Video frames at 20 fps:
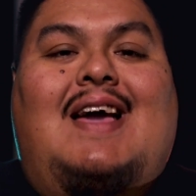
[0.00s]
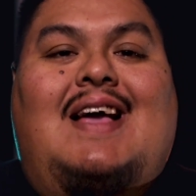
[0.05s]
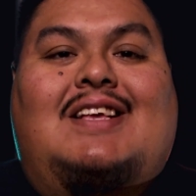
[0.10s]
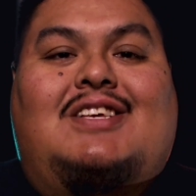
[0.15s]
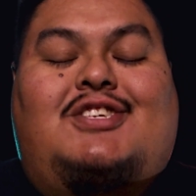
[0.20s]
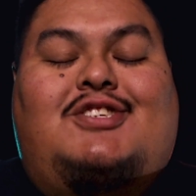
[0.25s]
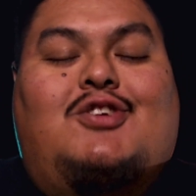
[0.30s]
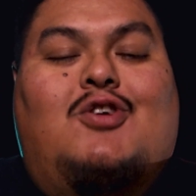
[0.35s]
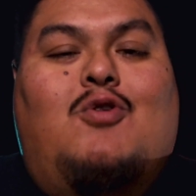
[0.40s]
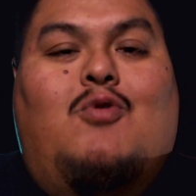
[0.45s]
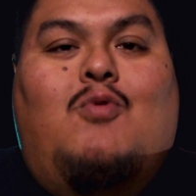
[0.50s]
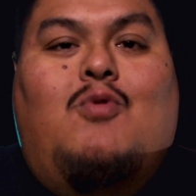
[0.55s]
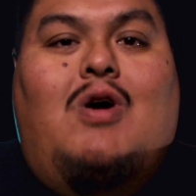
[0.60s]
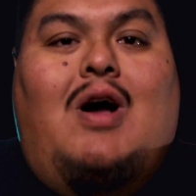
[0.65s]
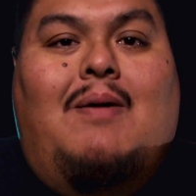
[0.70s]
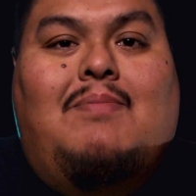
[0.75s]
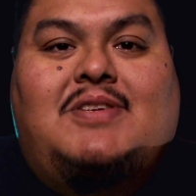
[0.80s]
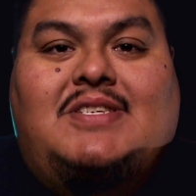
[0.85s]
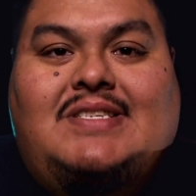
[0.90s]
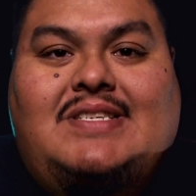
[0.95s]
And so
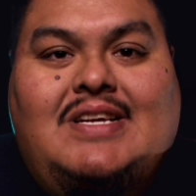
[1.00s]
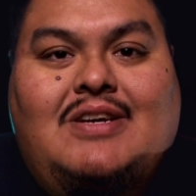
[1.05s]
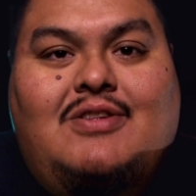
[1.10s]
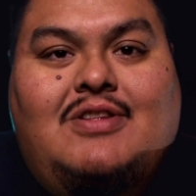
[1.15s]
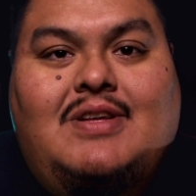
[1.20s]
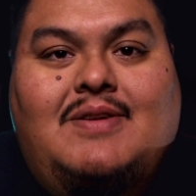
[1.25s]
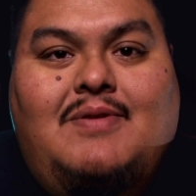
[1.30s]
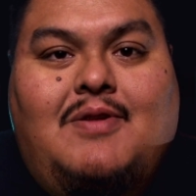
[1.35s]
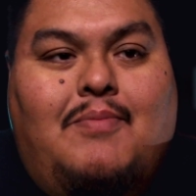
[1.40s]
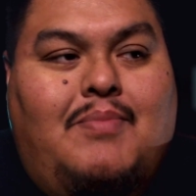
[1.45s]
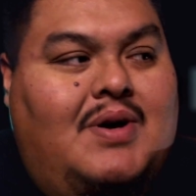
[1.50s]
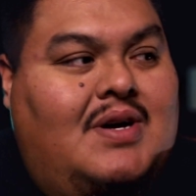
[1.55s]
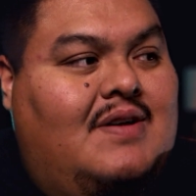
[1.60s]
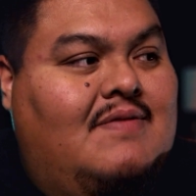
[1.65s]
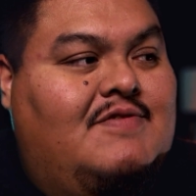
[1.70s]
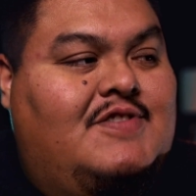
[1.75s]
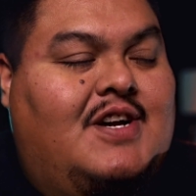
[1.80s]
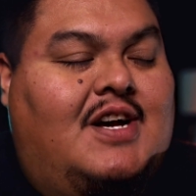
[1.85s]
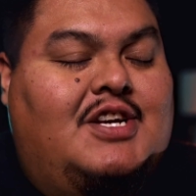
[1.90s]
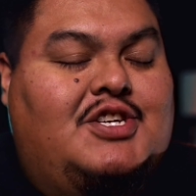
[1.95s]
I'm still in the
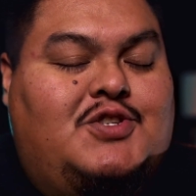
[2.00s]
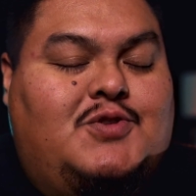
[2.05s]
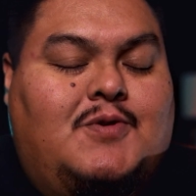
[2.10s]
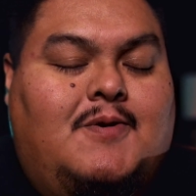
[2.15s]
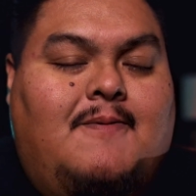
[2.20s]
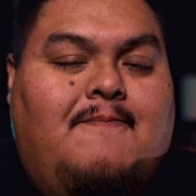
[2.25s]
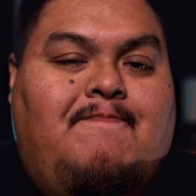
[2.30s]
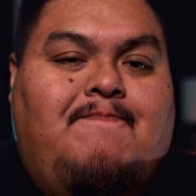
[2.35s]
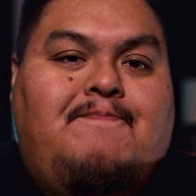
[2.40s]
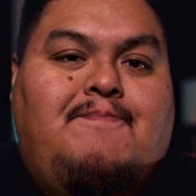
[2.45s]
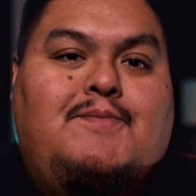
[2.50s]
book of Joshua.